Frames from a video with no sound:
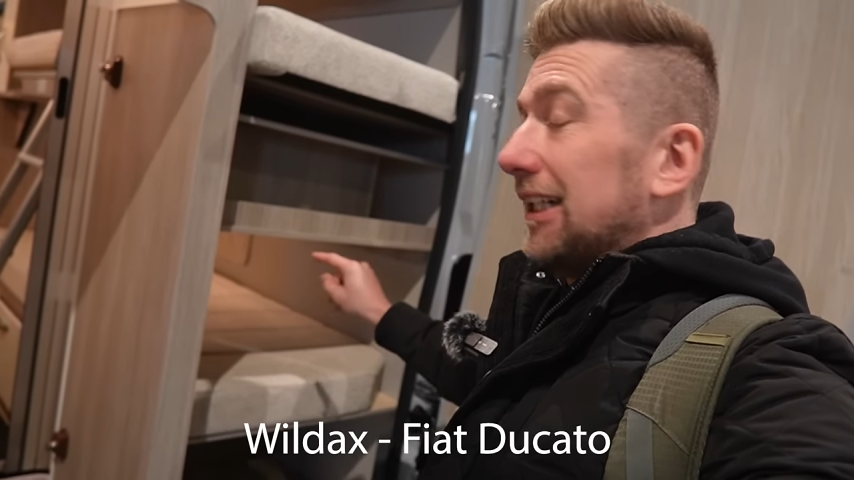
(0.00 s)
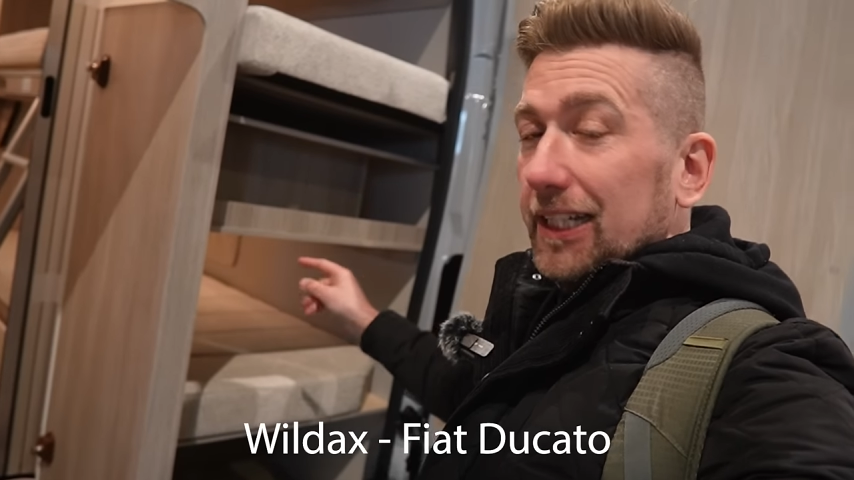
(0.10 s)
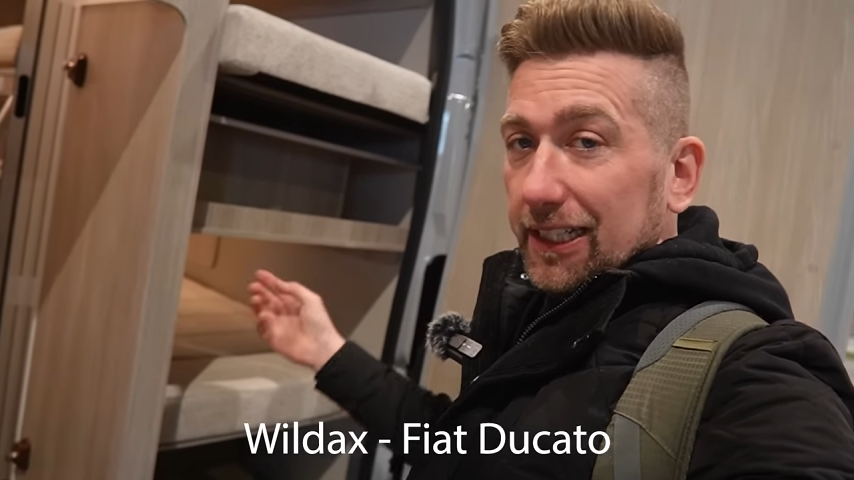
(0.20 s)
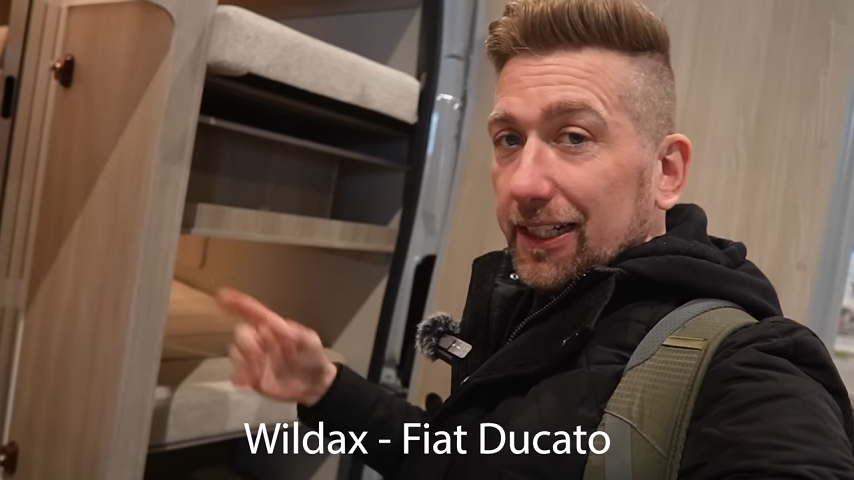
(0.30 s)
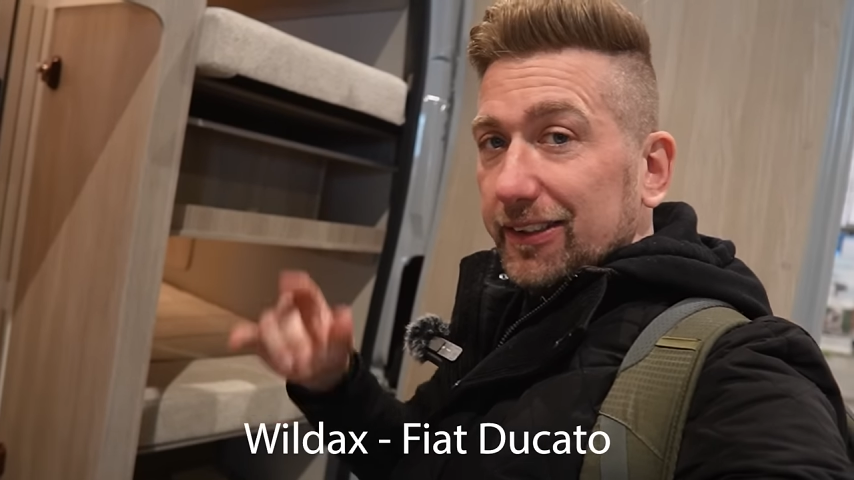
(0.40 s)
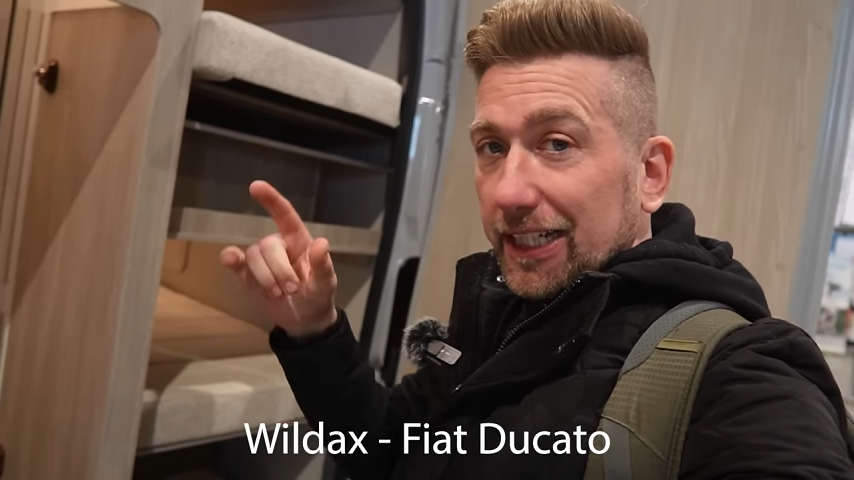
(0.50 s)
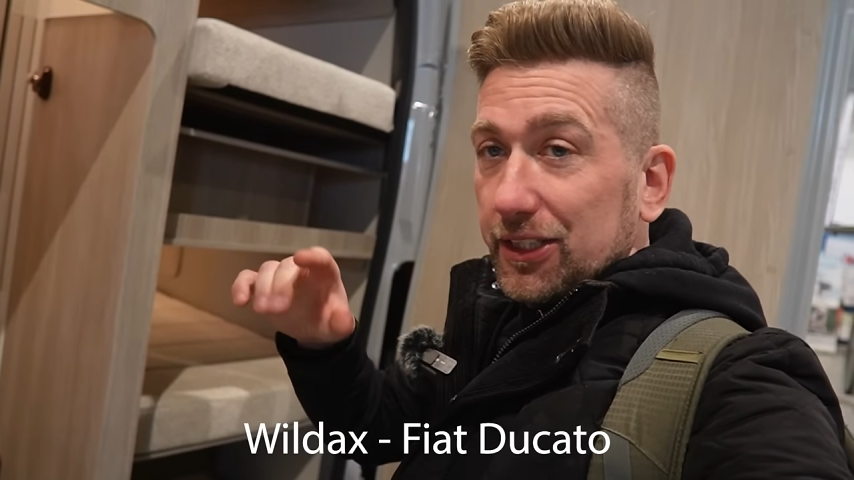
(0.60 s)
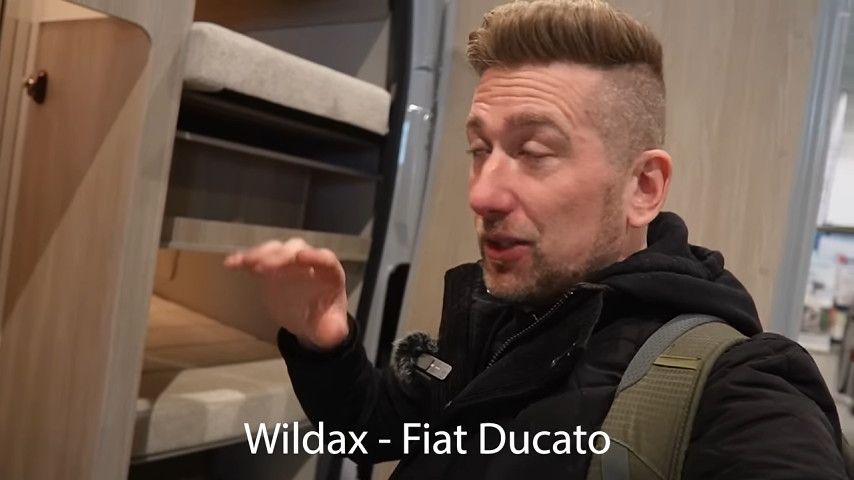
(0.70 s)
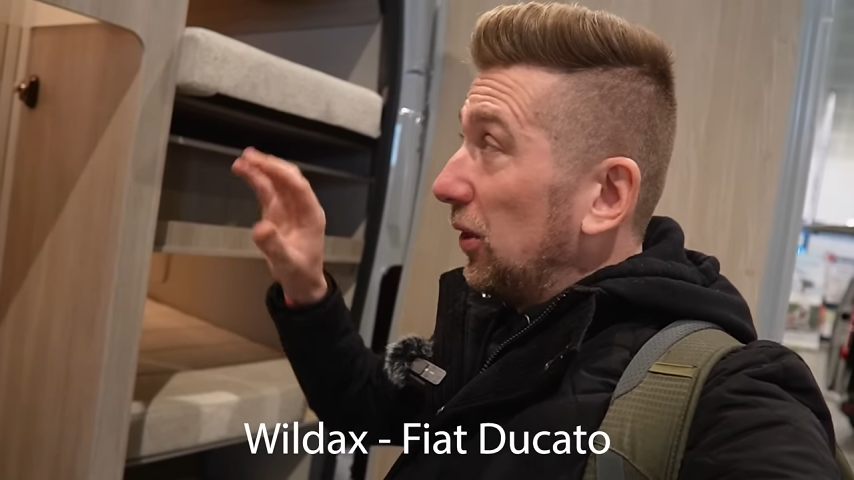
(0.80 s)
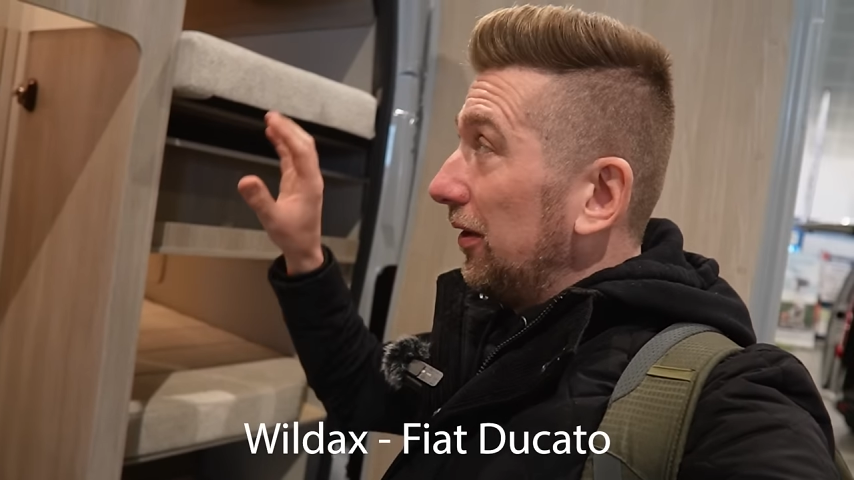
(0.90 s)
and I'll
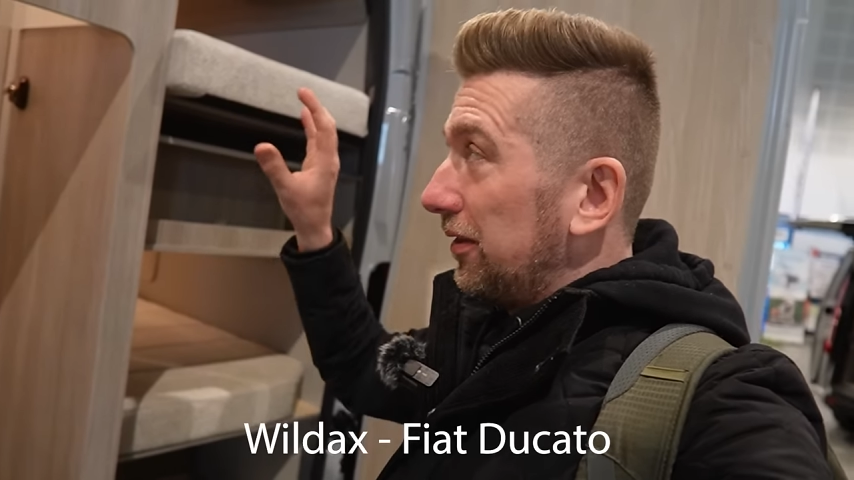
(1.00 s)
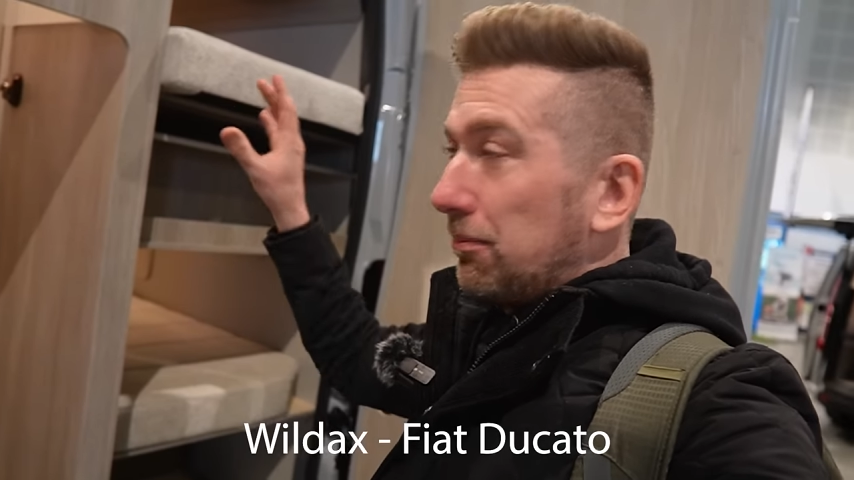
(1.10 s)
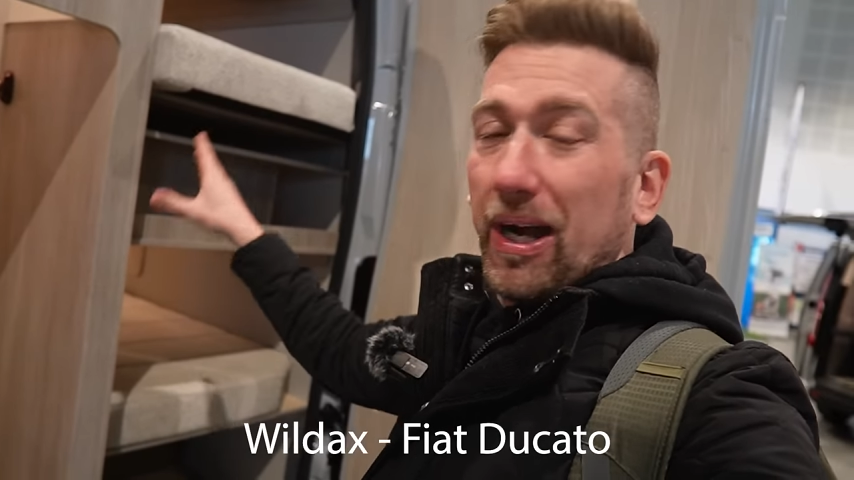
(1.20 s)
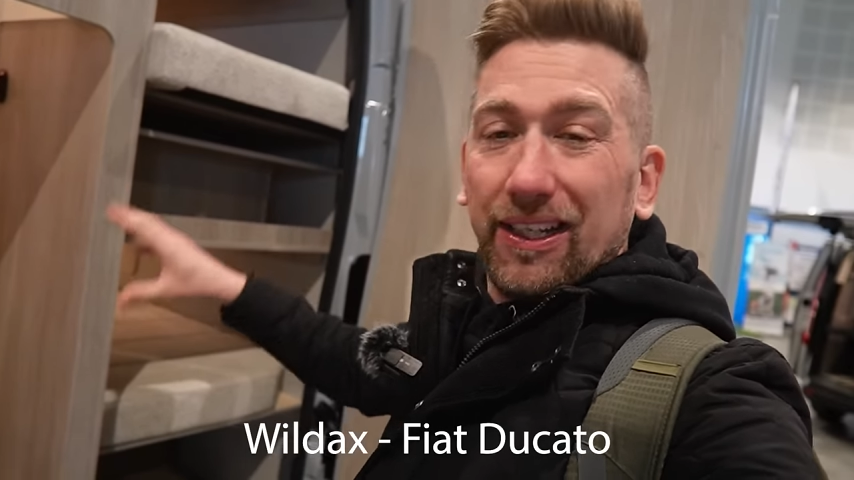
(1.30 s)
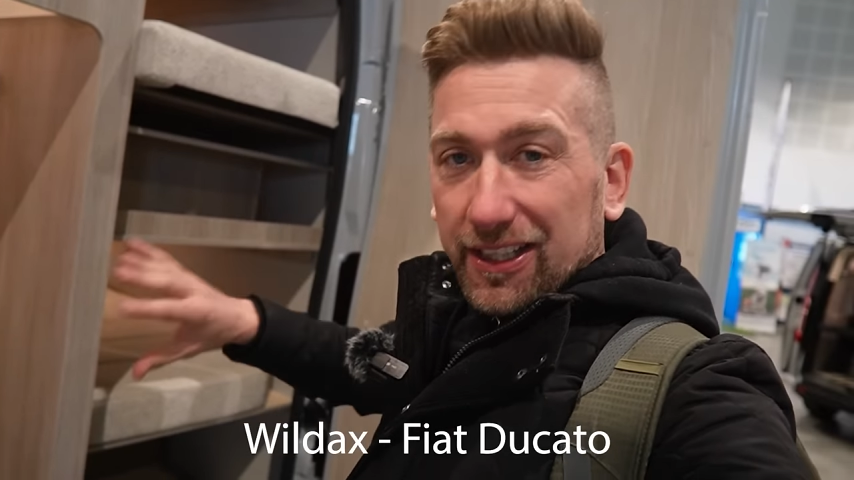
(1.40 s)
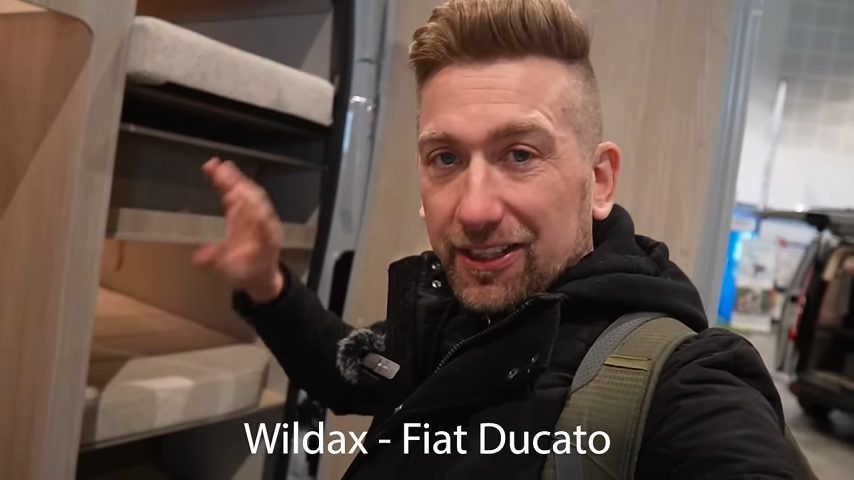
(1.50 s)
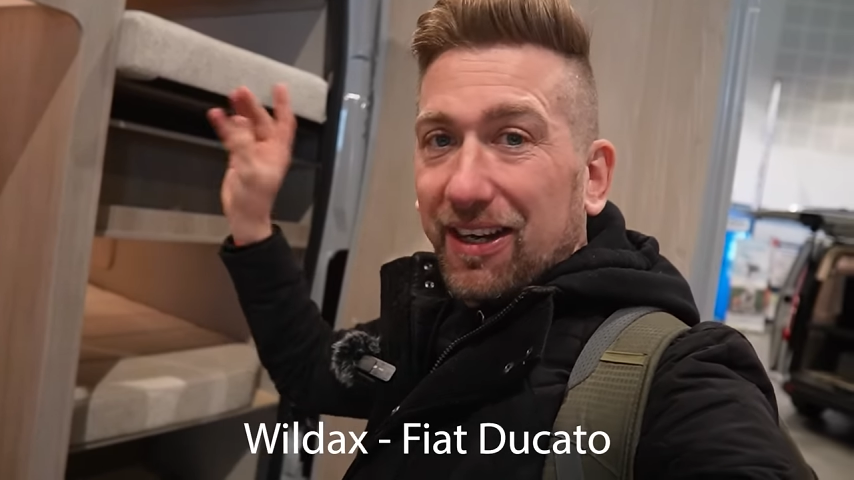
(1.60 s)
tell you what the brand of